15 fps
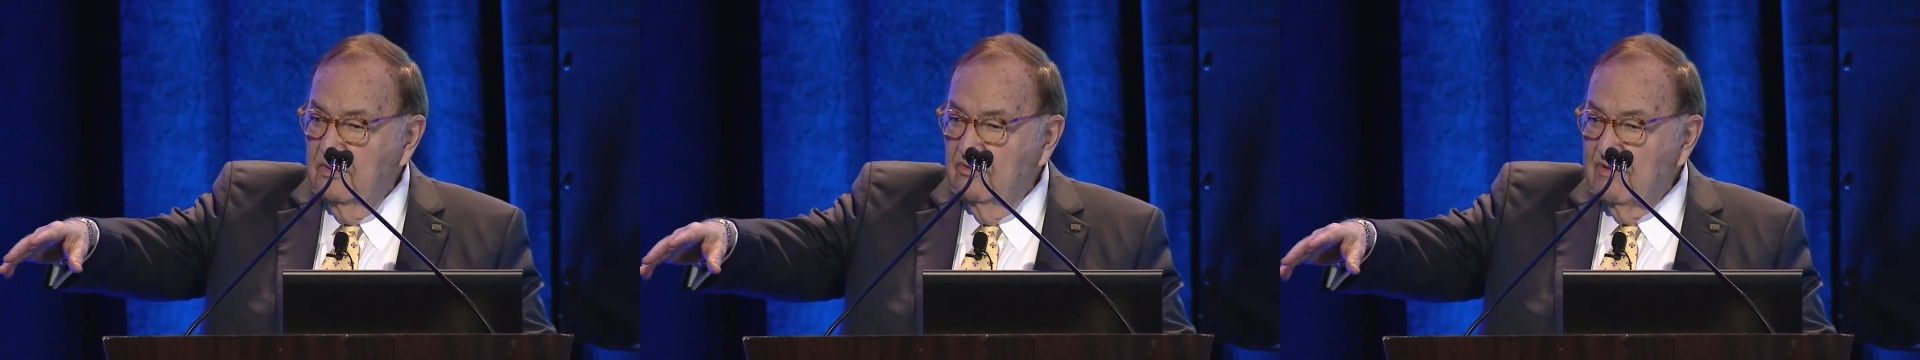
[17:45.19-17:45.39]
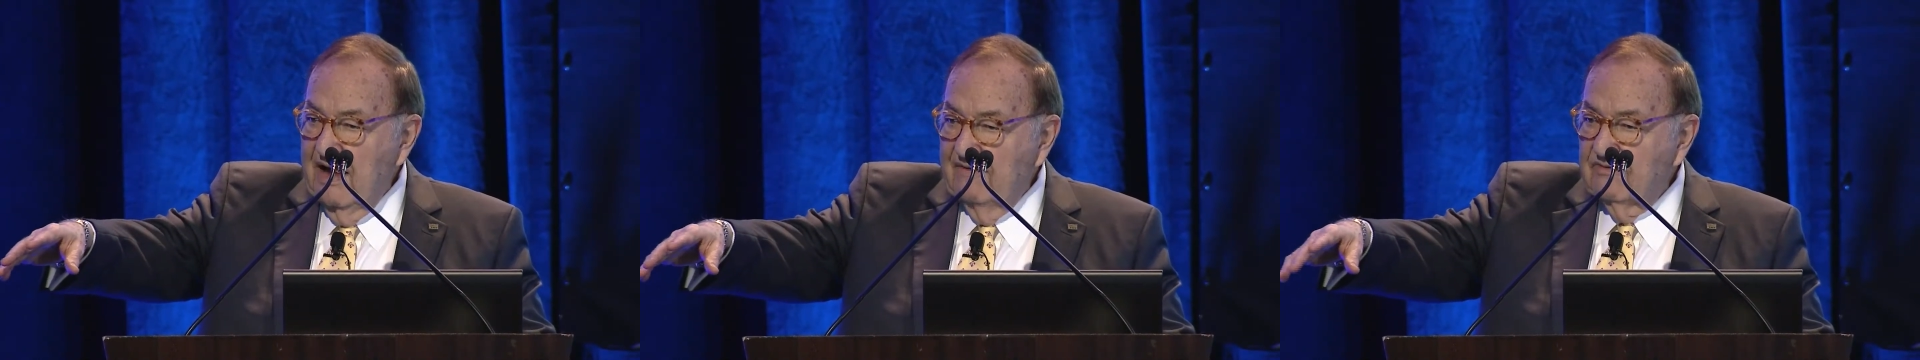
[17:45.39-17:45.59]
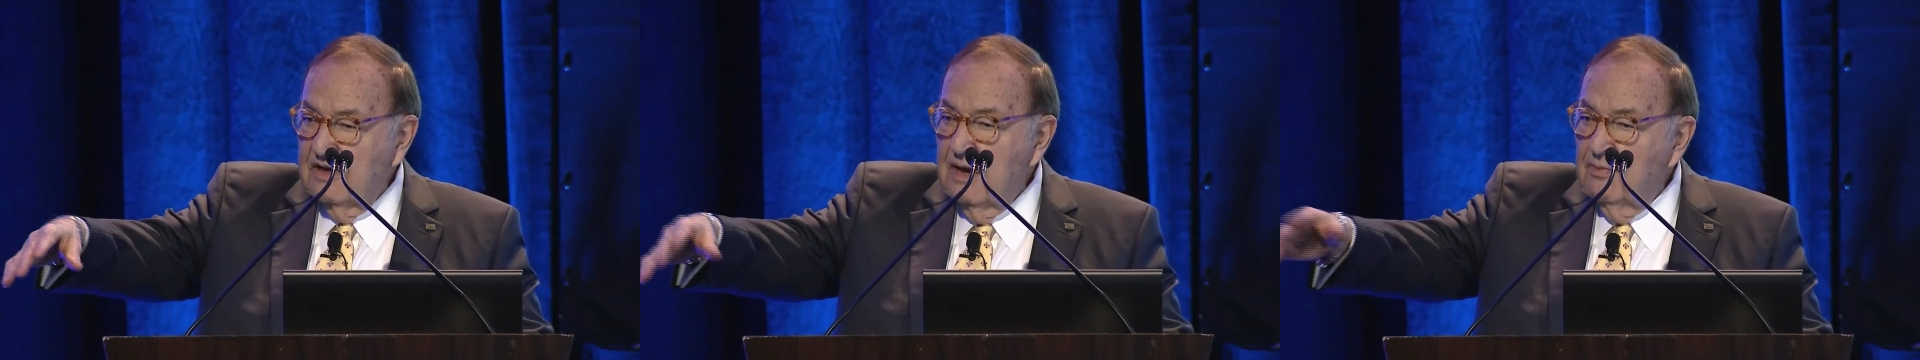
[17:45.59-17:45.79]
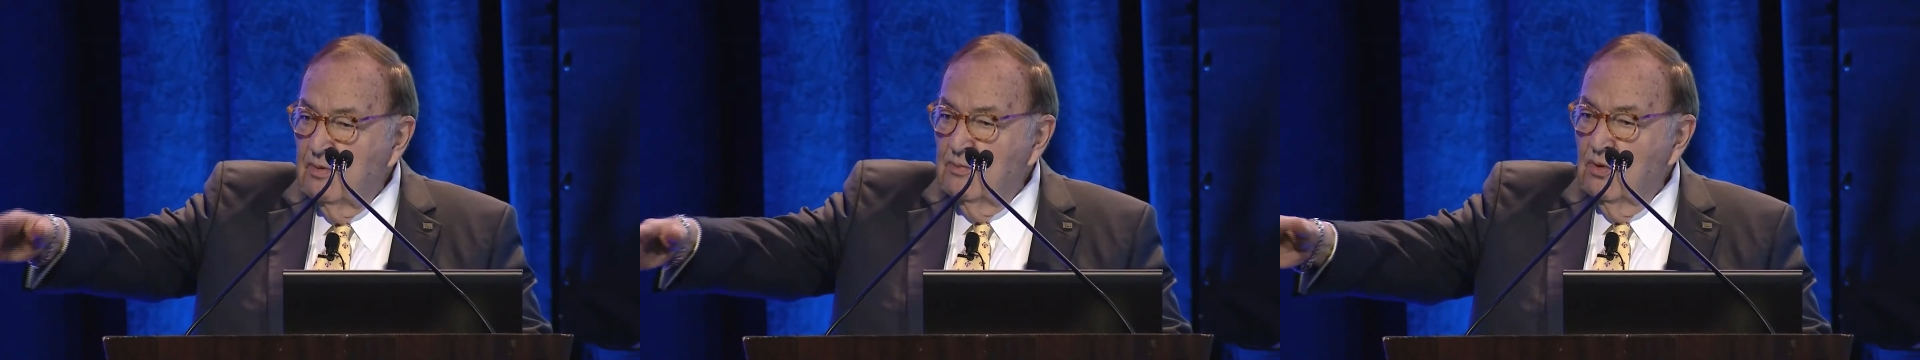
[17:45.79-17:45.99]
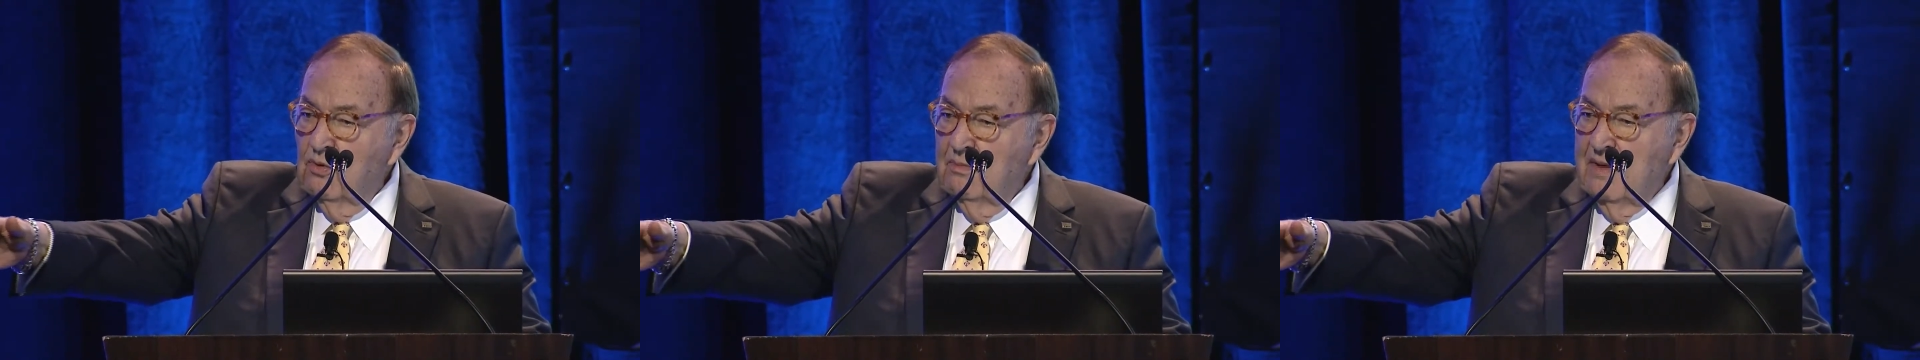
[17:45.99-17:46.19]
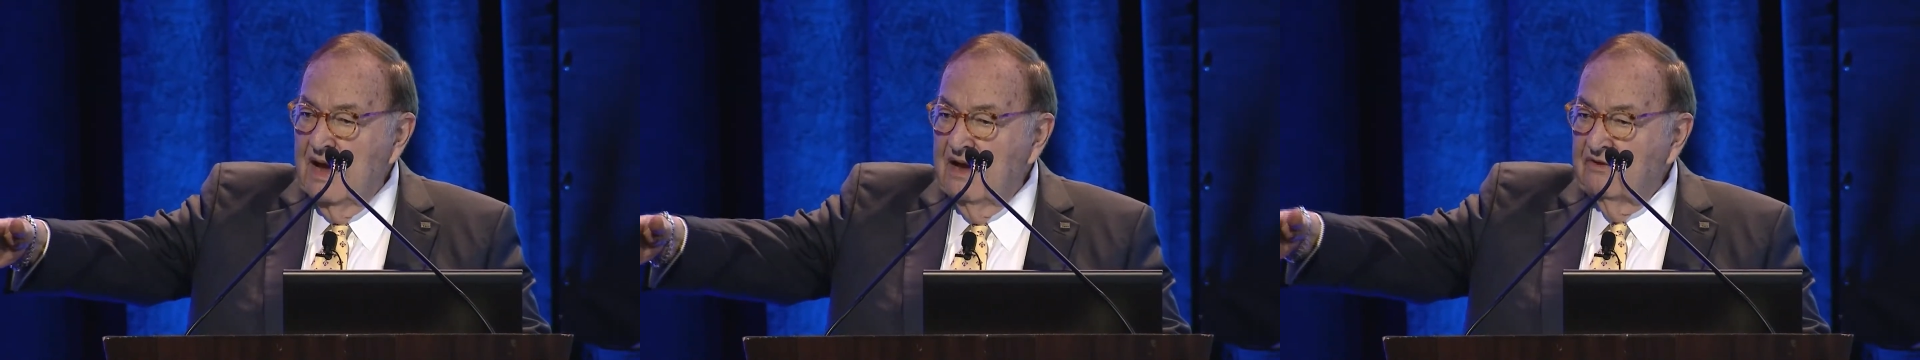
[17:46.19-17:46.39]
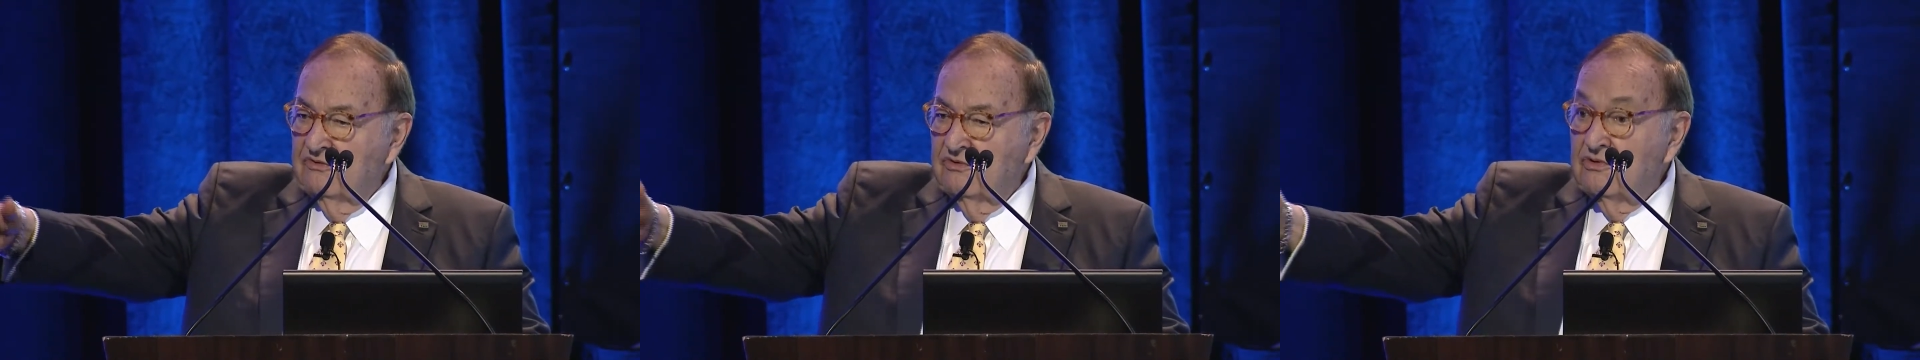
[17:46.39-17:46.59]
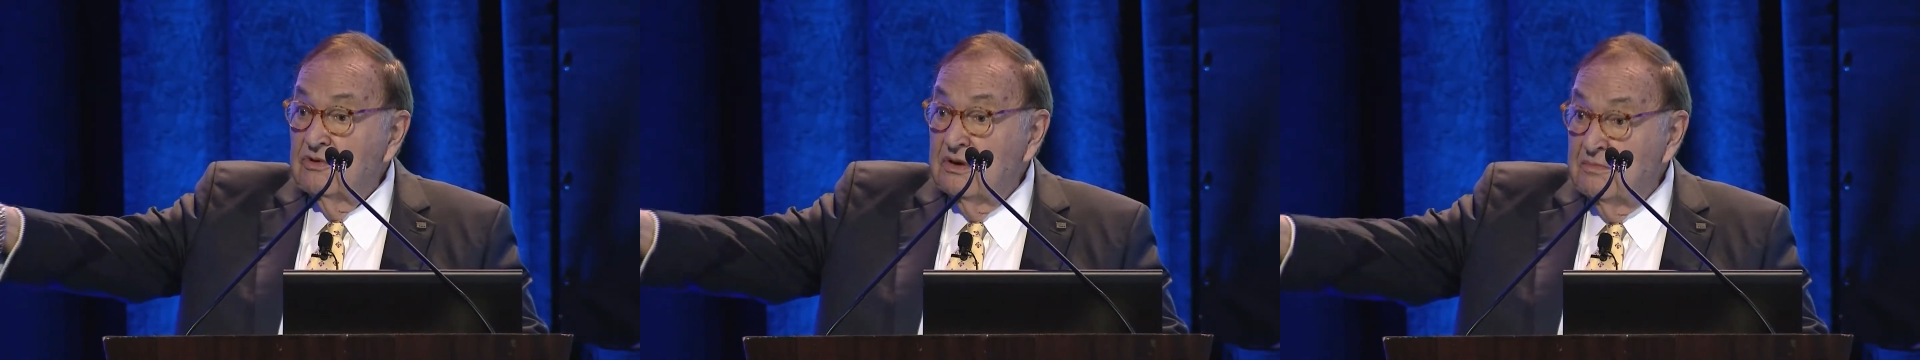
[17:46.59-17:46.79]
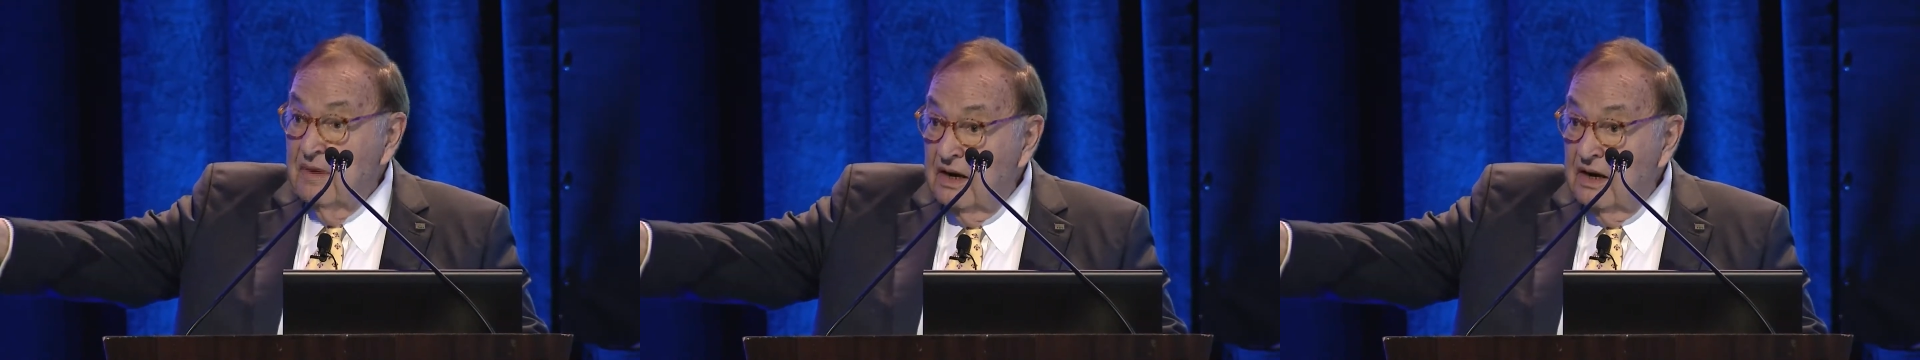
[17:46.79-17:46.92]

you drive a couple more miles and you're in